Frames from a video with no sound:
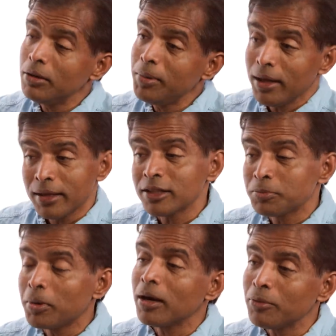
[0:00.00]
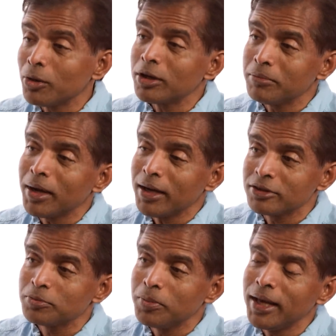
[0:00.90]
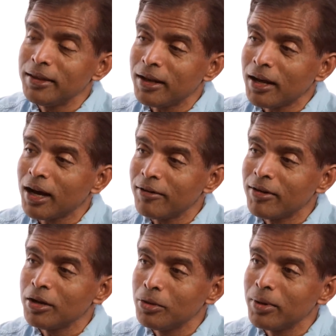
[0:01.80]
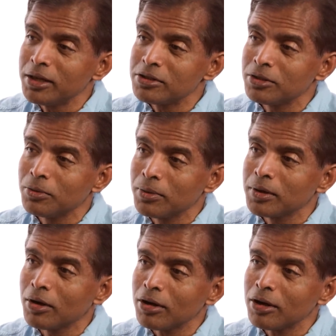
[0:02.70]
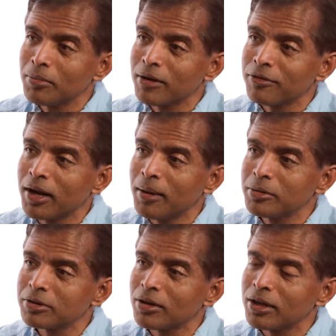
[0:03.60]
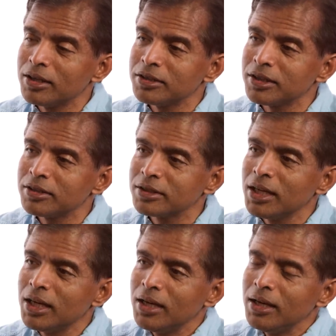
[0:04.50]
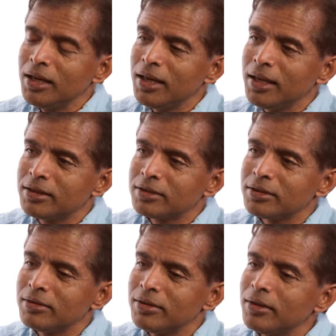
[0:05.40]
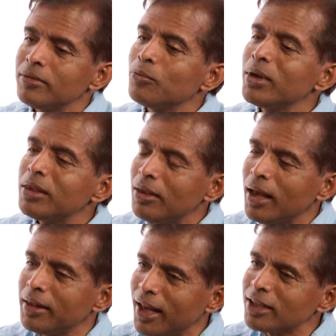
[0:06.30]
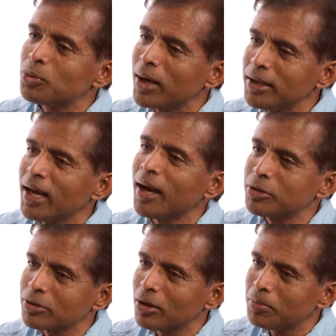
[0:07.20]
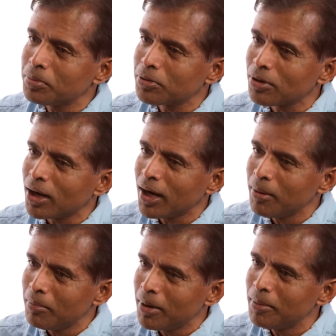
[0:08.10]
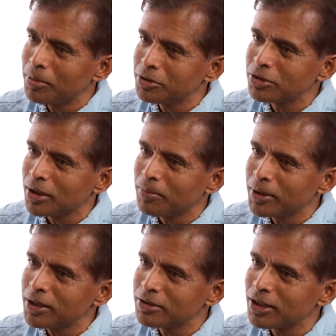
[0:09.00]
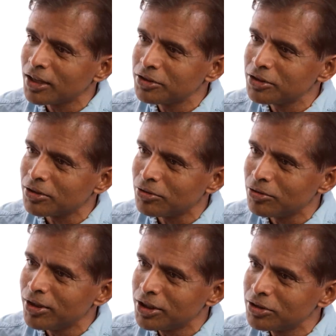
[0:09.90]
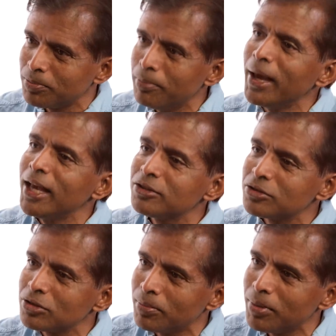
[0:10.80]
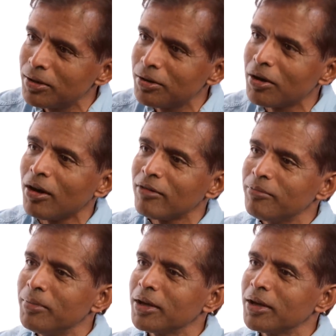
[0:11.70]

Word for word: It could be, and that's part of what might explain that high valuation we were mm -hmm. talking about for Amazon. Is it's it's with and that's why the amazon prime membership is such a rich base to build off mm-hmm.